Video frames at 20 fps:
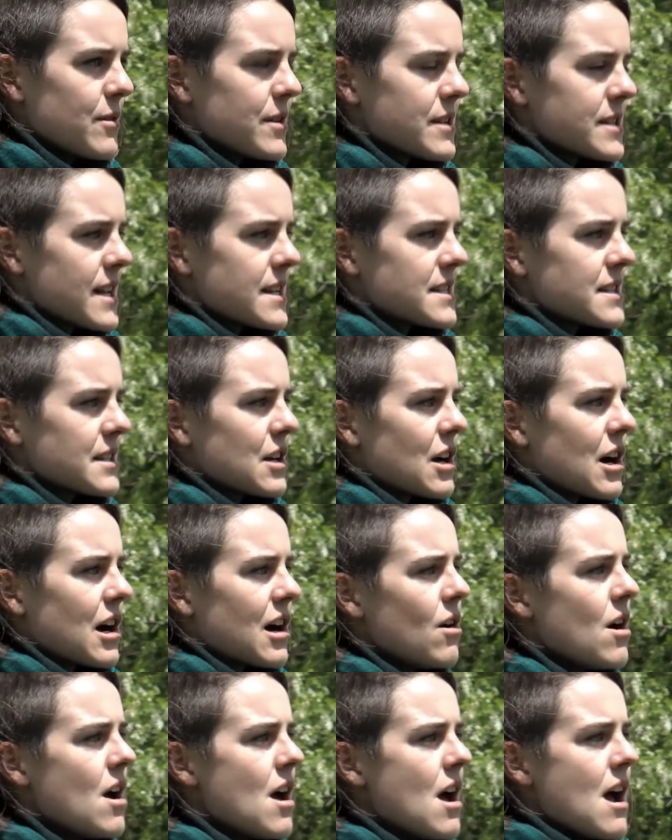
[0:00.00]
We were set to
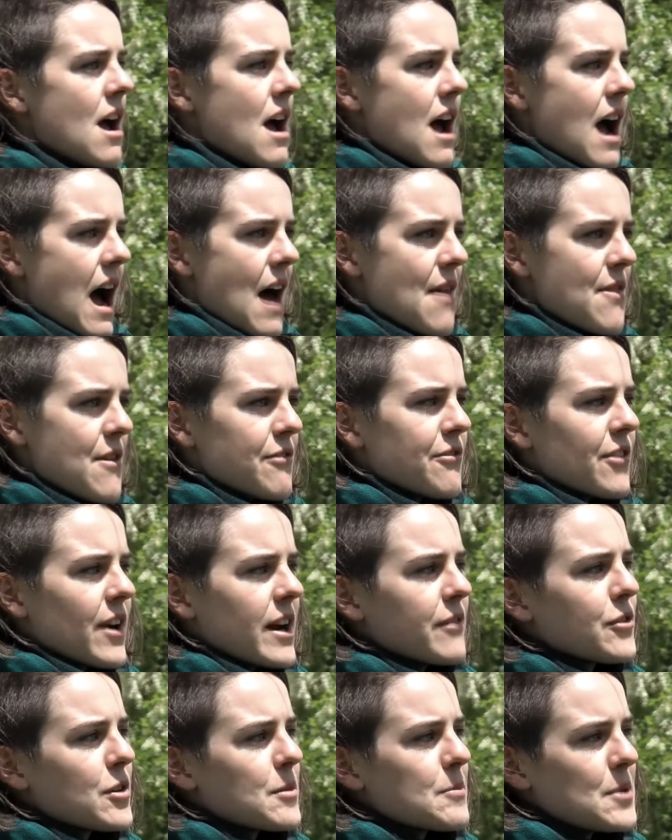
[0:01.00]
go, and the
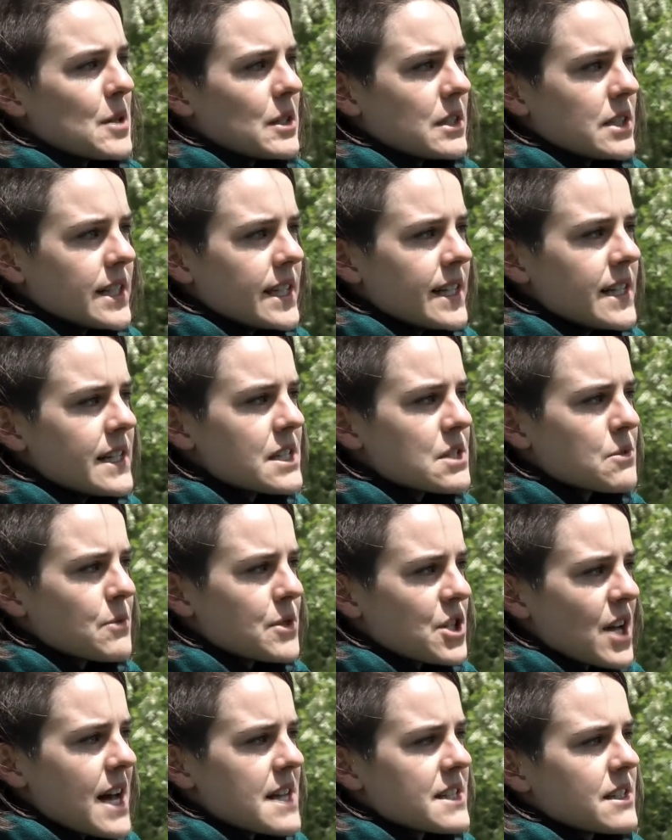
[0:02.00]
Frankfurt police,
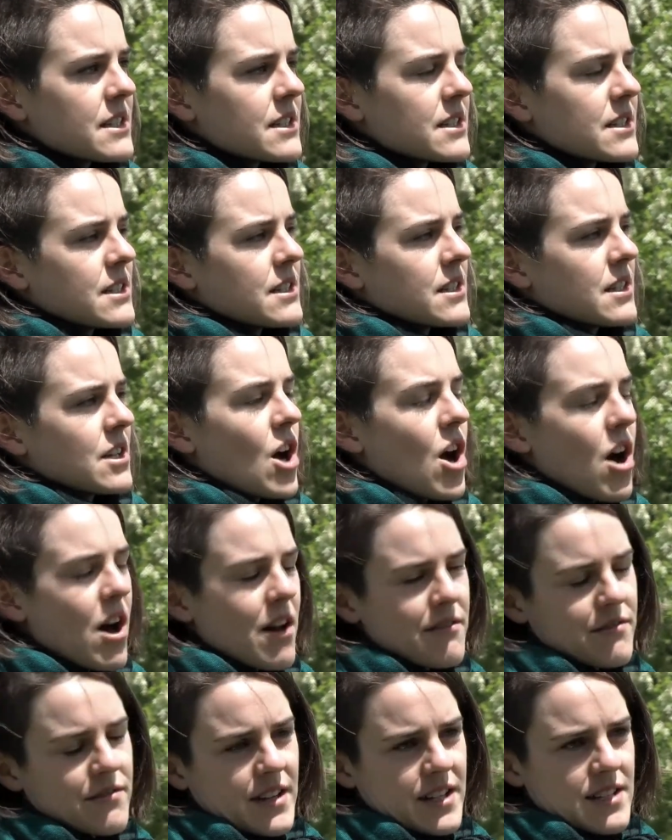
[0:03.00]
which has a
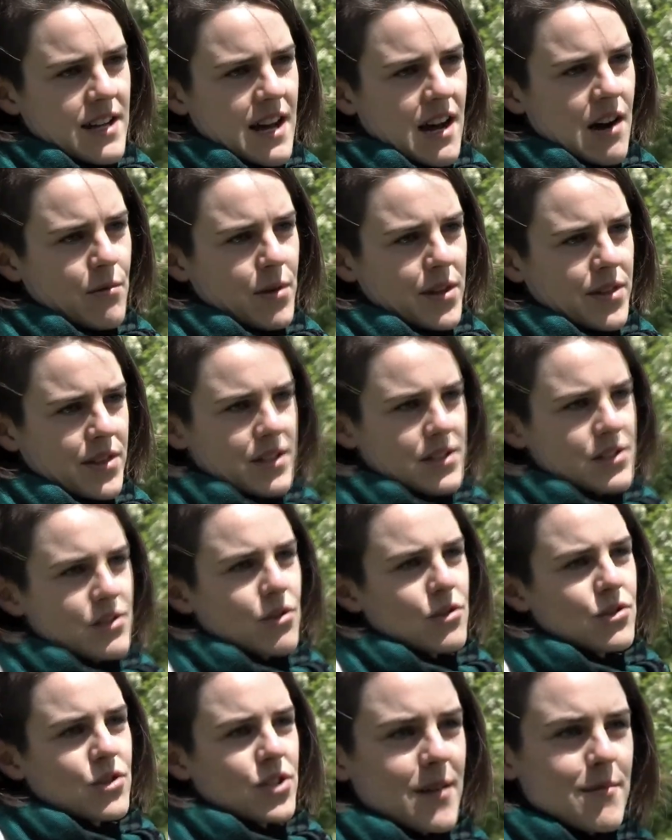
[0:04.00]
conflict now with the
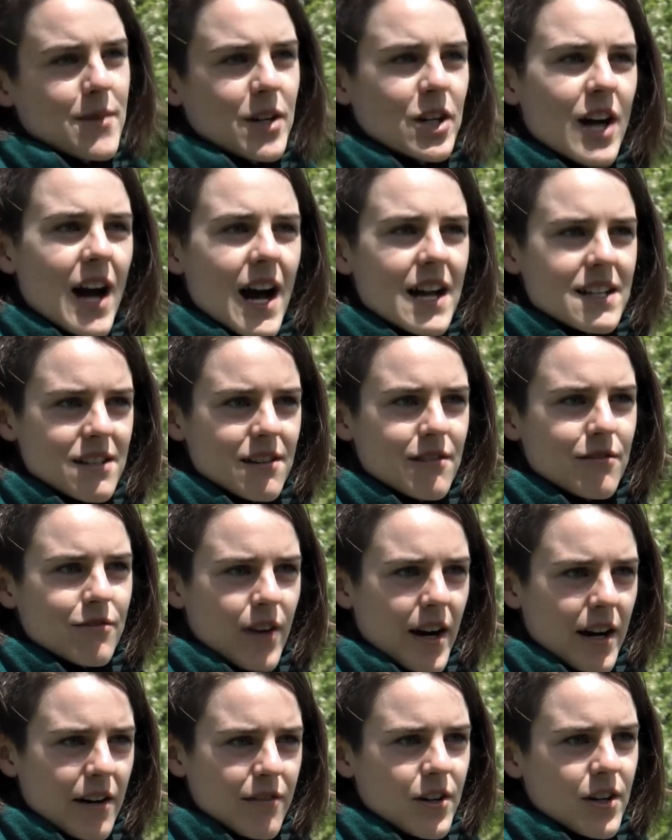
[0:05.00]
Social Democrats in
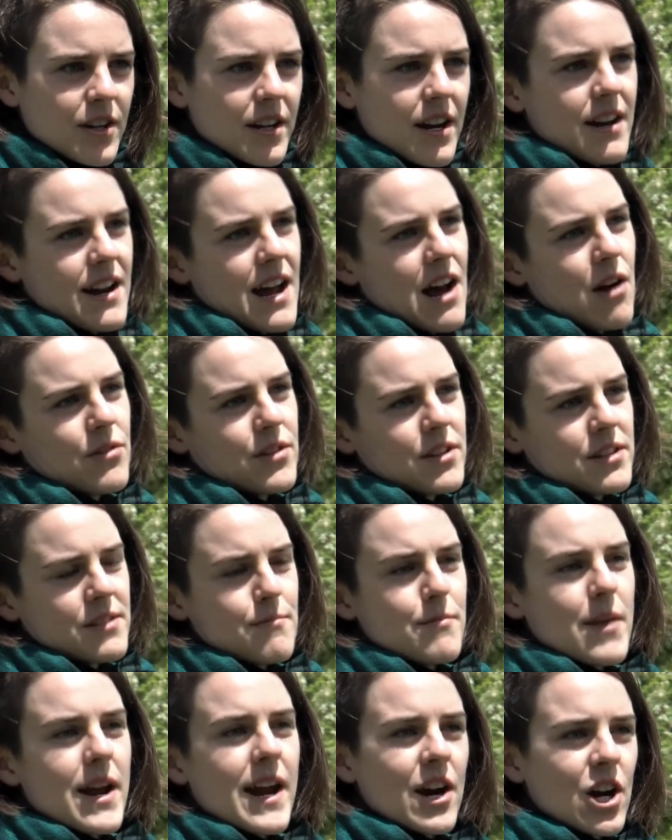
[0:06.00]
Frankfurt, and now the
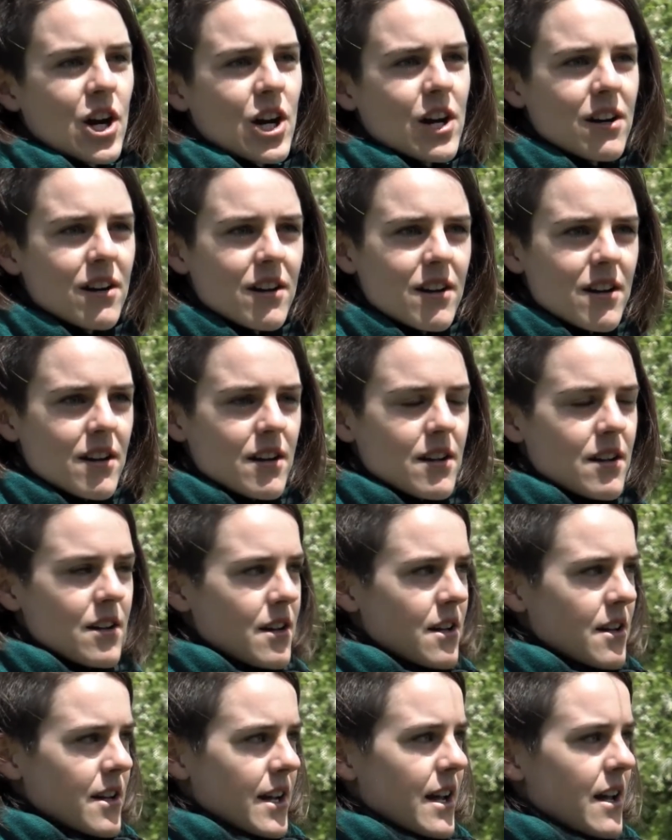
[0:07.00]
mayor,
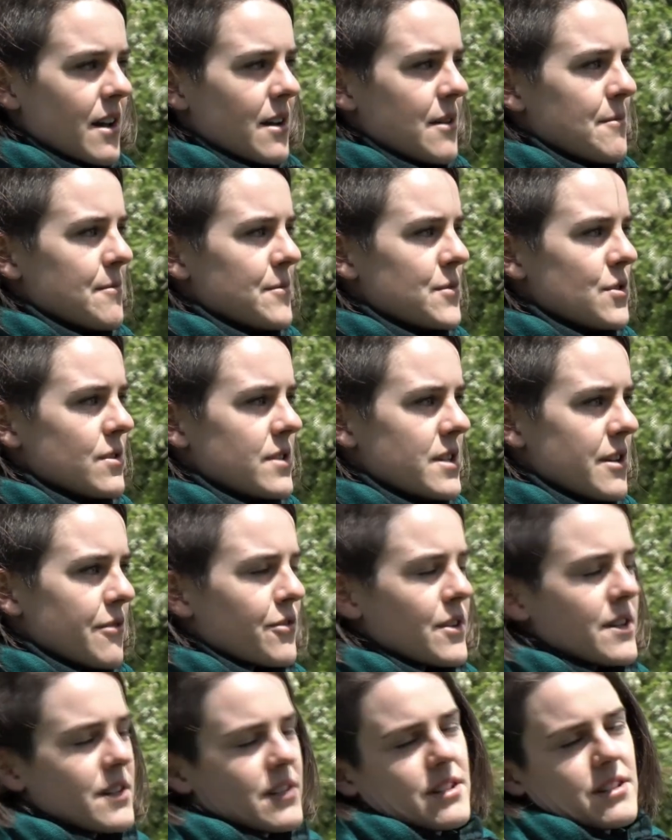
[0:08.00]

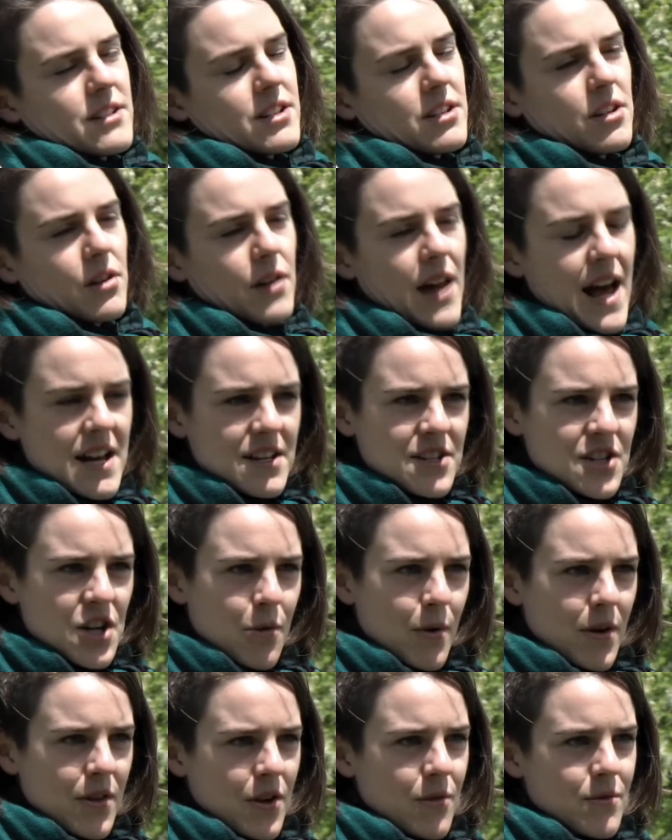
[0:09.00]
different to last year
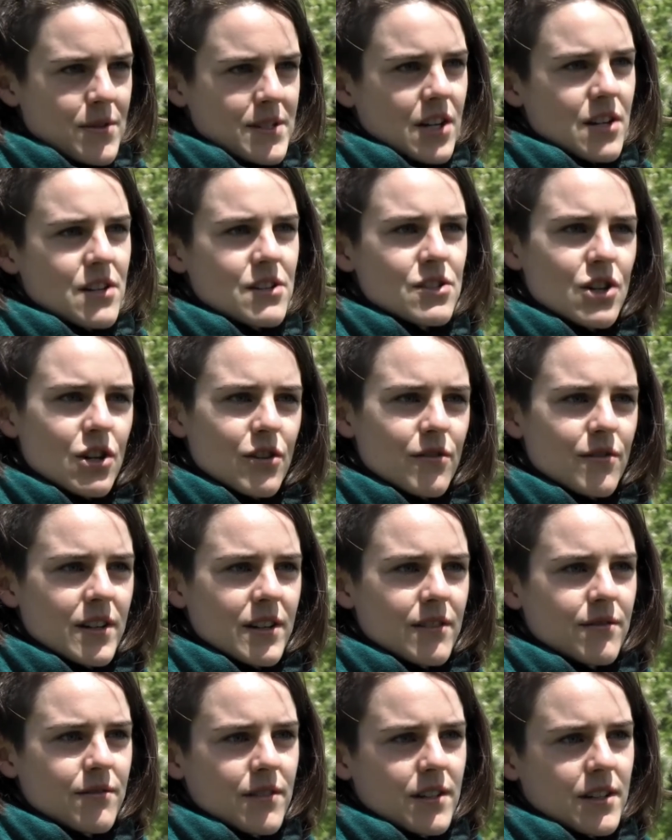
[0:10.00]
where there was a
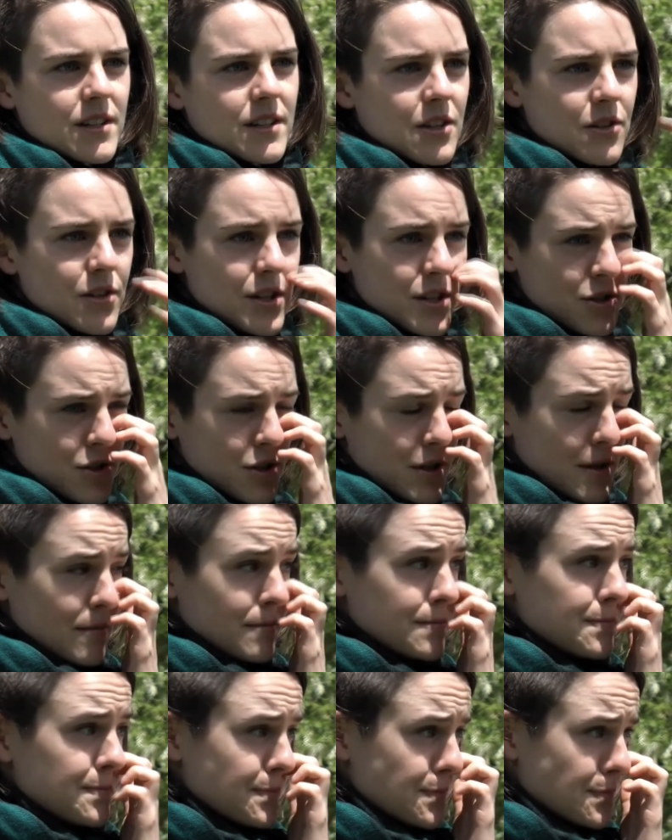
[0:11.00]
conservative
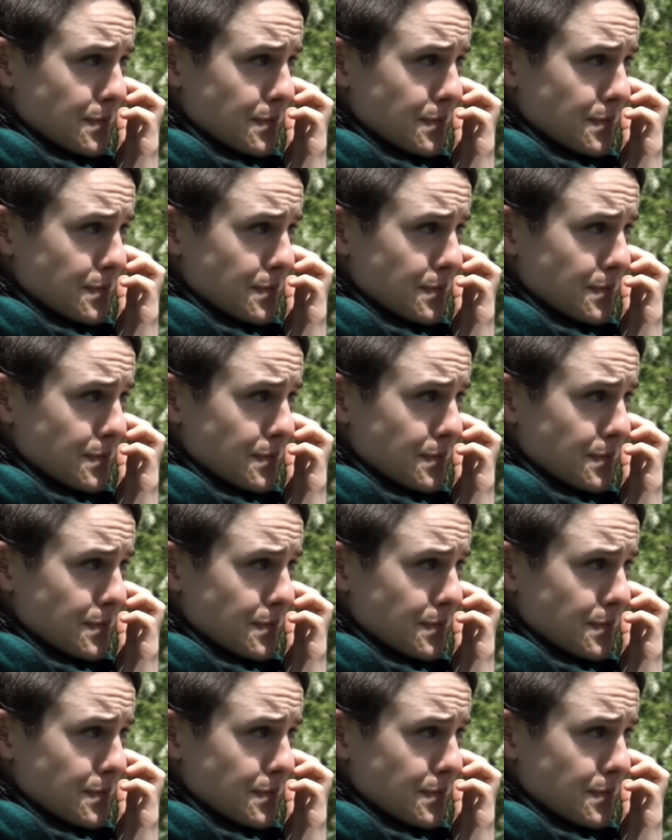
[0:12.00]
Christian